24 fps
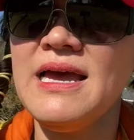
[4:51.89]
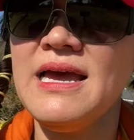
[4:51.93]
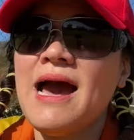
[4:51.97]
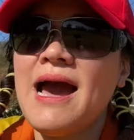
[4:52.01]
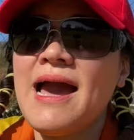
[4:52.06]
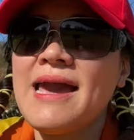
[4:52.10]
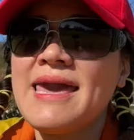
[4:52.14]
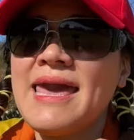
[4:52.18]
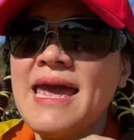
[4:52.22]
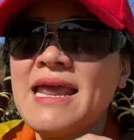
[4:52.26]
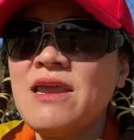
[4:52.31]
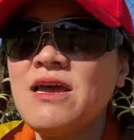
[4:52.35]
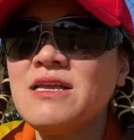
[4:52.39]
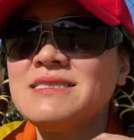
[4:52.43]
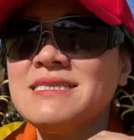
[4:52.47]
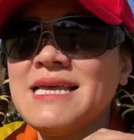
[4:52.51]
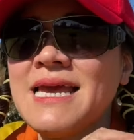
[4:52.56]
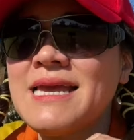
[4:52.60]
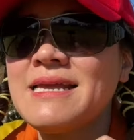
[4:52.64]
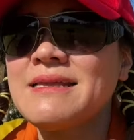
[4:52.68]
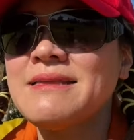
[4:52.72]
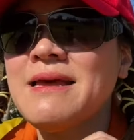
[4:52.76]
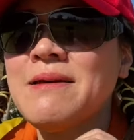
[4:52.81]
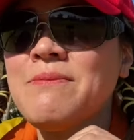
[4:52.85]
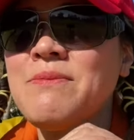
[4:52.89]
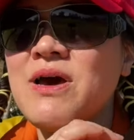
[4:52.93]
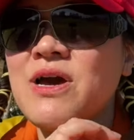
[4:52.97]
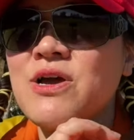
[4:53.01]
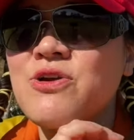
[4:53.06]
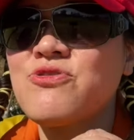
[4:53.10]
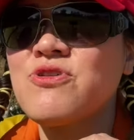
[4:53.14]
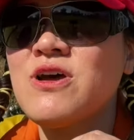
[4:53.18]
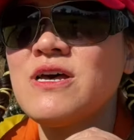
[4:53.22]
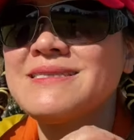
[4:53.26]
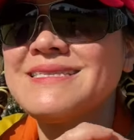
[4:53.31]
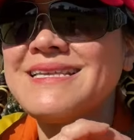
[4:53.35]
I cannot take them
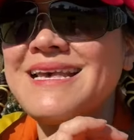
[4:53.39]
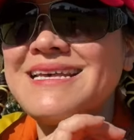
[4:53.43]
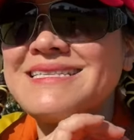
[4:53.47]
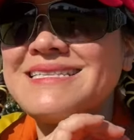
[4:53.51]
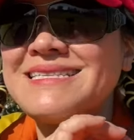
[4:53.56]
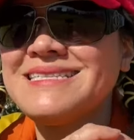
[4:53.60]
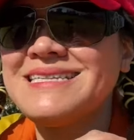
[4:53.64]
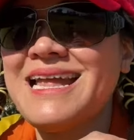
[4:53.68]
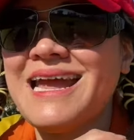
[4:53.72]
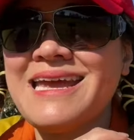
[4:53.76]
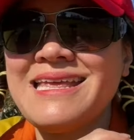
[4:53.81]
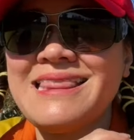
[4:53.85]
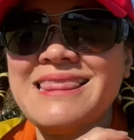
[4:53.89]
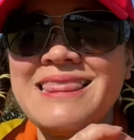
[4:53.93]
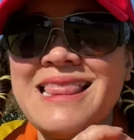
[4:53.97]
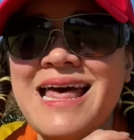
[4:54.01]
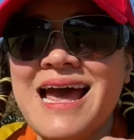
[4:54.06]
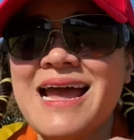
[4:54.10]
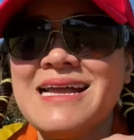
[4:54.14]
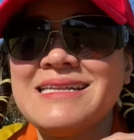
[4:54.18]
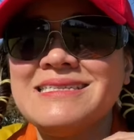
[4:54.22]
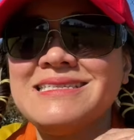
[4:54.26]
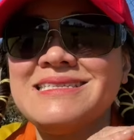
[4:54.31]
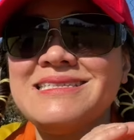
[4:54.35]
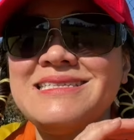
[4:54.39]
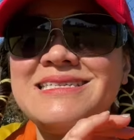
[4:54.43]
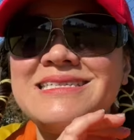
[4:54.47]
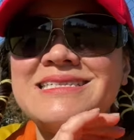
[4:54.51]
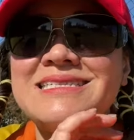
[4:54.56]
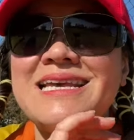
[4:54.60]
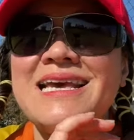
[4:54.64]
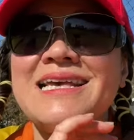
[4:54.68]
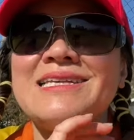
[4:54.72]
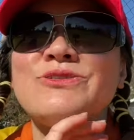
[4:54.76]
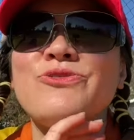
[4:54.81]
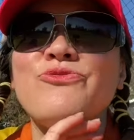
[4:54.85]
across state lines. This
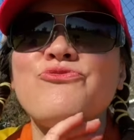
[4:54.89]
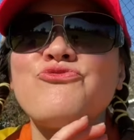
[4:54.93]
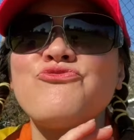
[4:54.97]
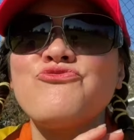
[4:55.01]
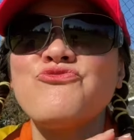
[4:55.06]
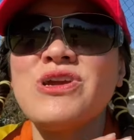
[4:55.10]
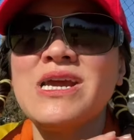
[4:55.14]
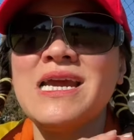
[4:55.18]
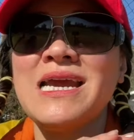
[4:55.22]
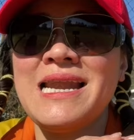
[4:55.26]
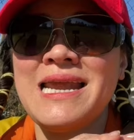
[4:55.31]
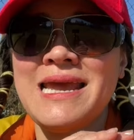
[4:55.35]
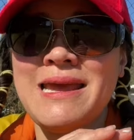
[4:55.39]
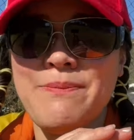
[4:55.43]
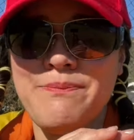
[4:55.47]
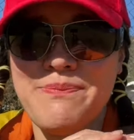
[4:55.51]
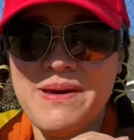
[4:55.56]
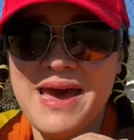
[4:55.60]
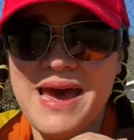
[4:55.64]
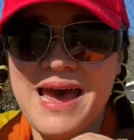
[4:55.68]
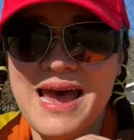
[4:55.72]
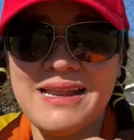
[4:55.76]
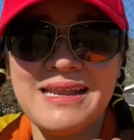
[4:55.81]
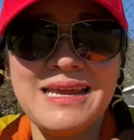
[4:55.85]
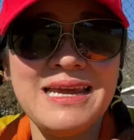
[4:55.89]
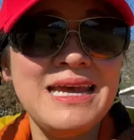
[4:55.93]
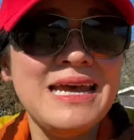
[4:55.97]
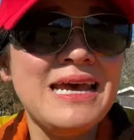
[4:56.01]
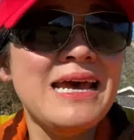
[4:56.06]
is really bad.